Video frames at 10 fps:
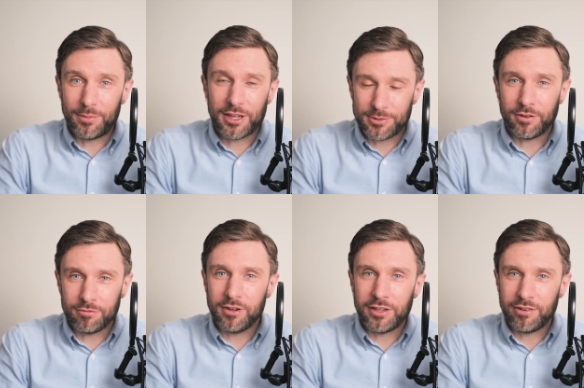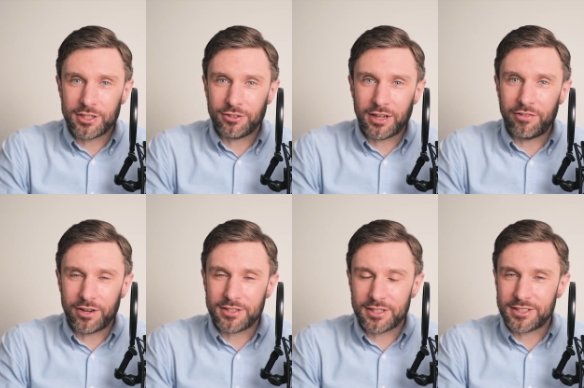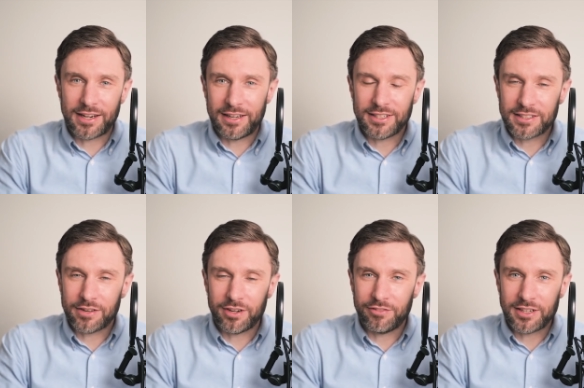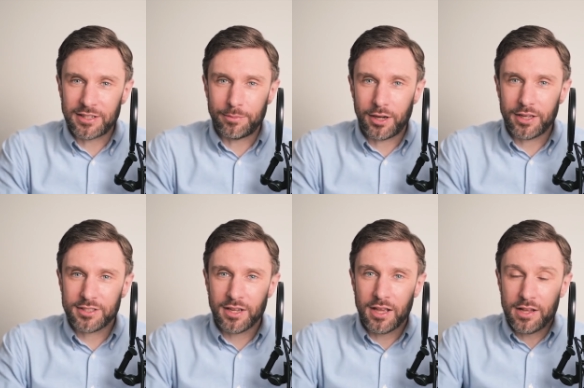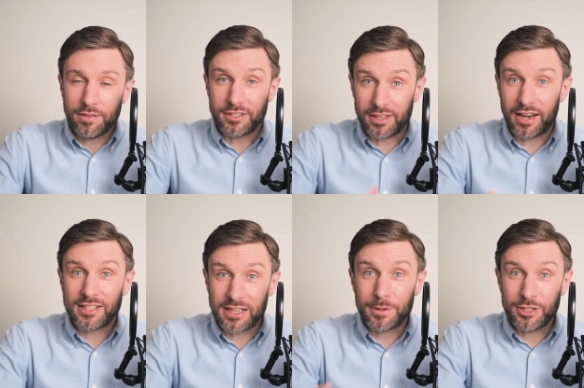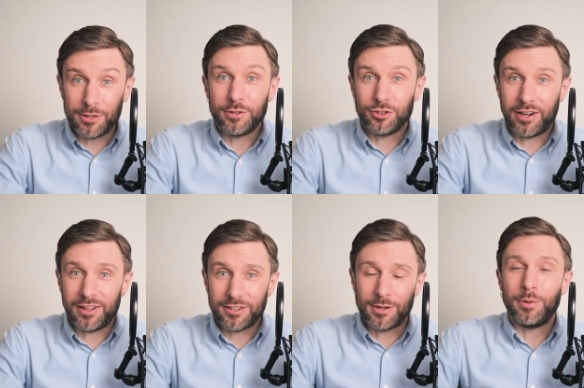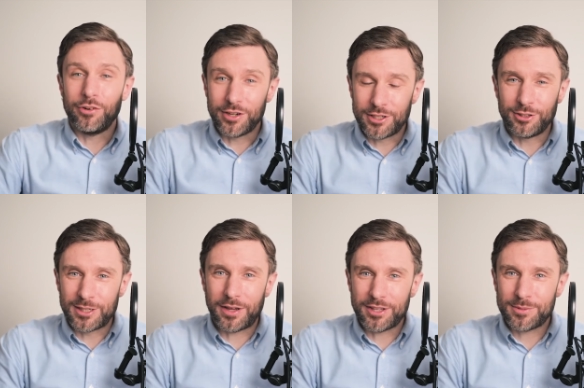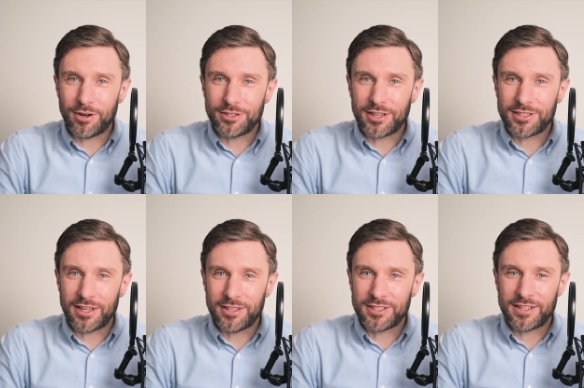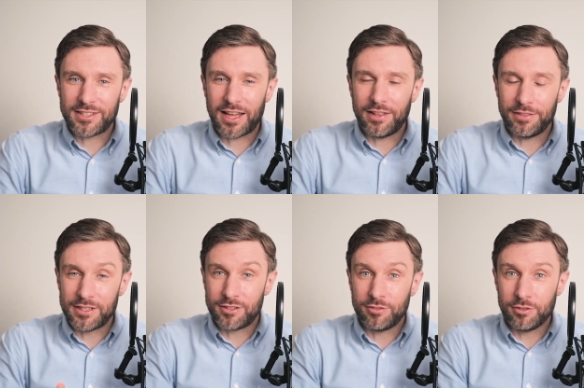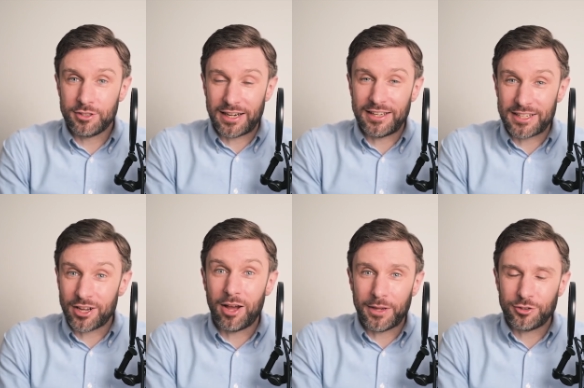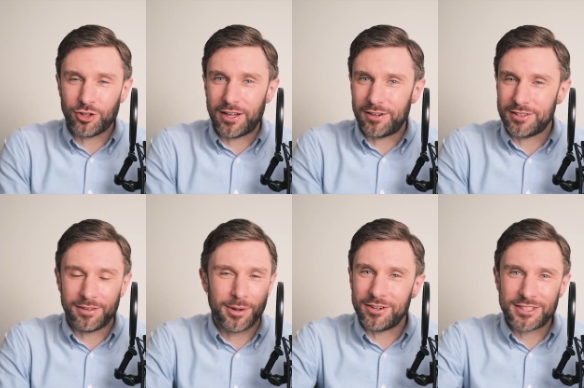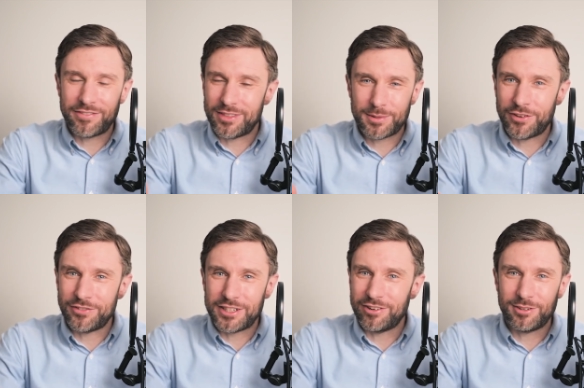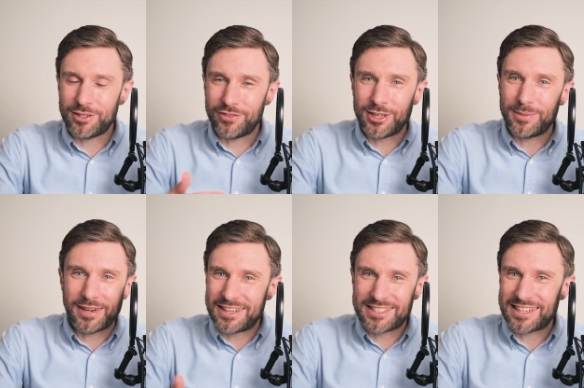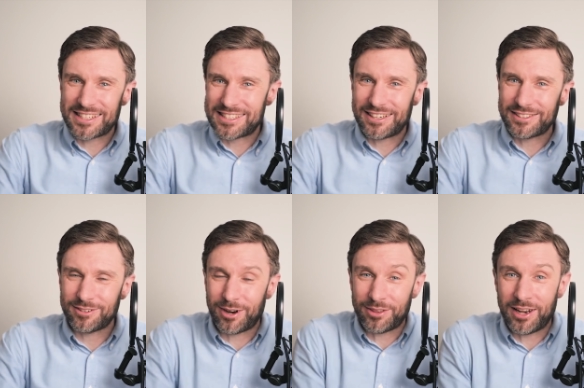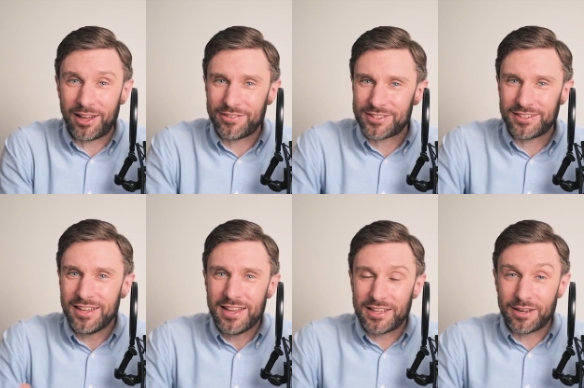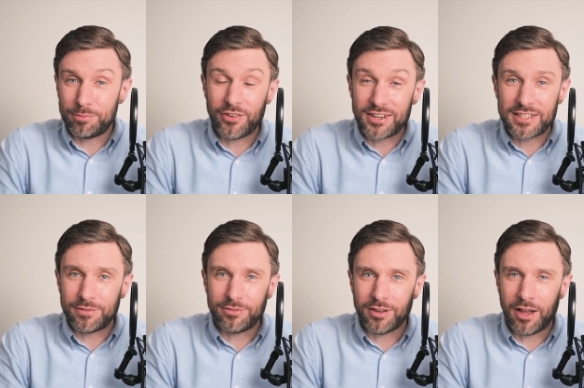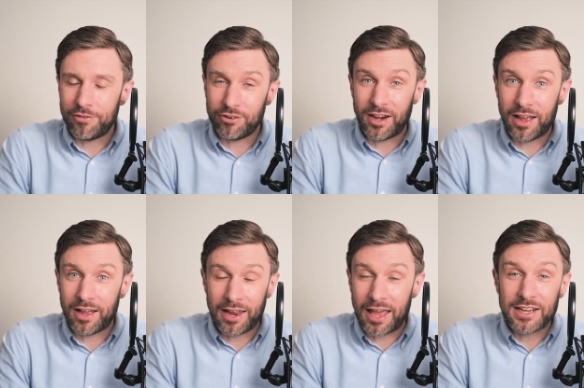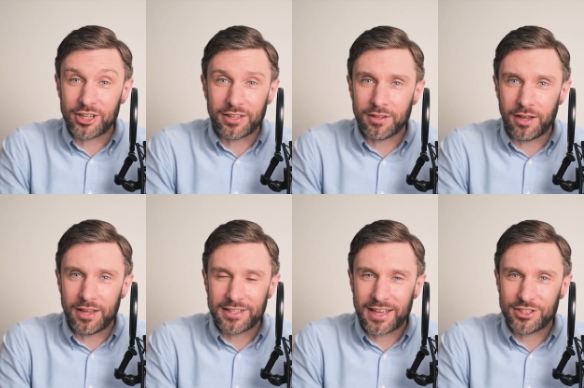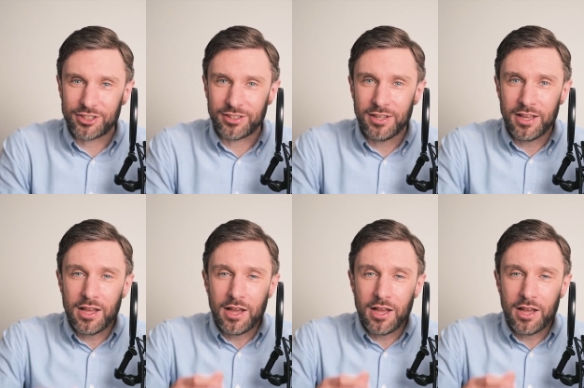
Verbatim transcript: in mice. We've got really, really strong evidence that senolytics have an effect in mice. And so the next step is human trials. And we've already talked about this process in the sense that these senolytics aren't being trialed. You know, we aren't just giving them to fifty-year-olds who've accumulated senescent cells throughout their lives and, you know, preventative uh, for a, an aging uh, indication.